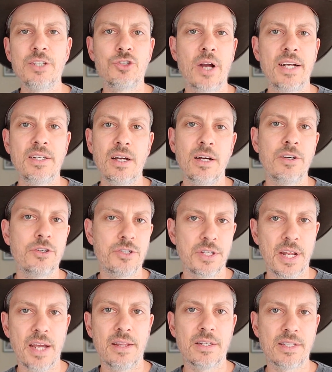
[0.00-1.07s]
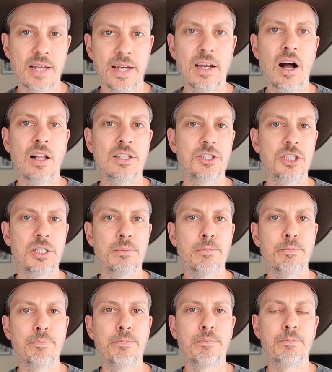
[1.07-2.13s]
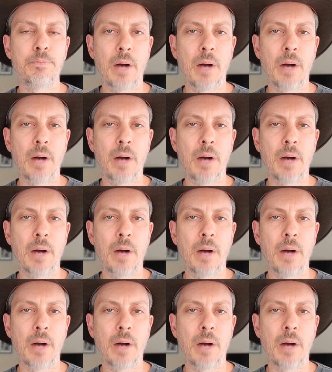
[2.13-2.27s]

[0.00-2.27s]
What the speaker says: He tried to understand the psychology